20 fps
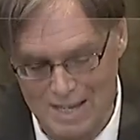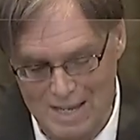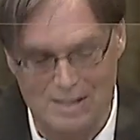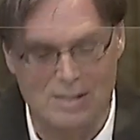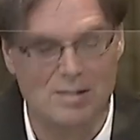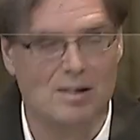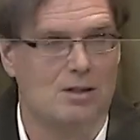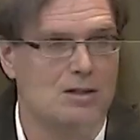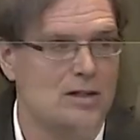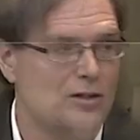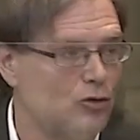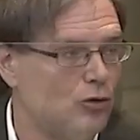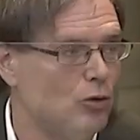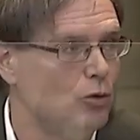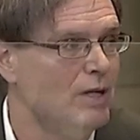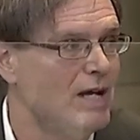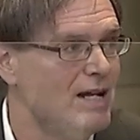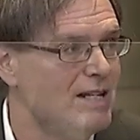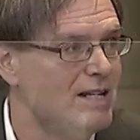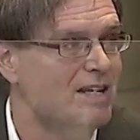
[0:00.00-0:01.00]
on
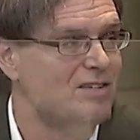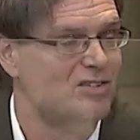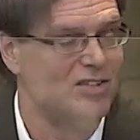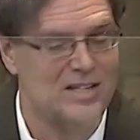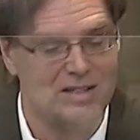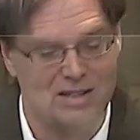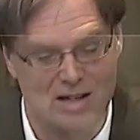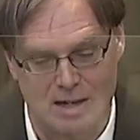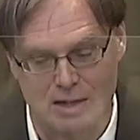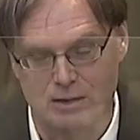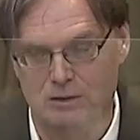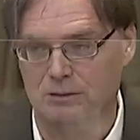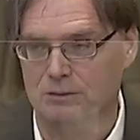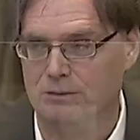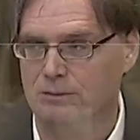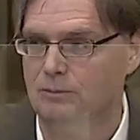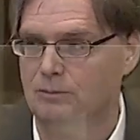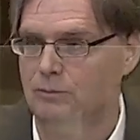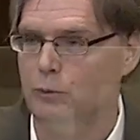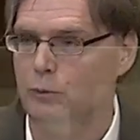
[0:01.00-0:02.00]

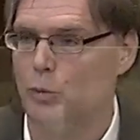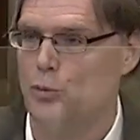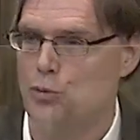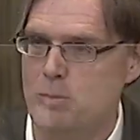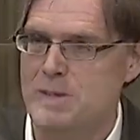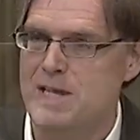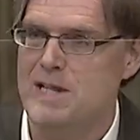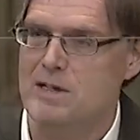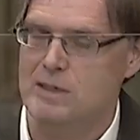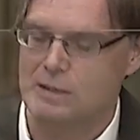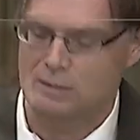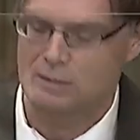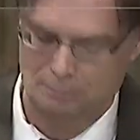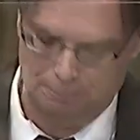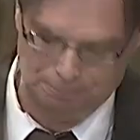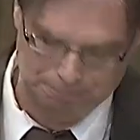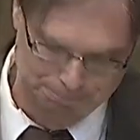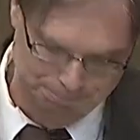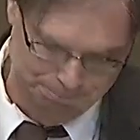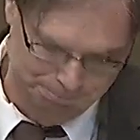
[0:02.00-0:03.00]
International Responsibility of
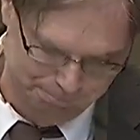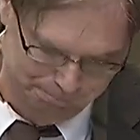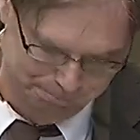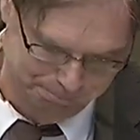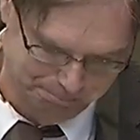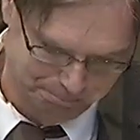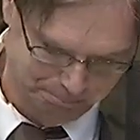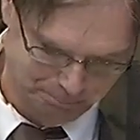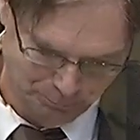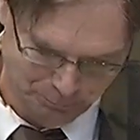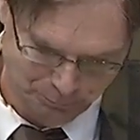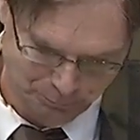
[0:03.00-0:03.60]
States.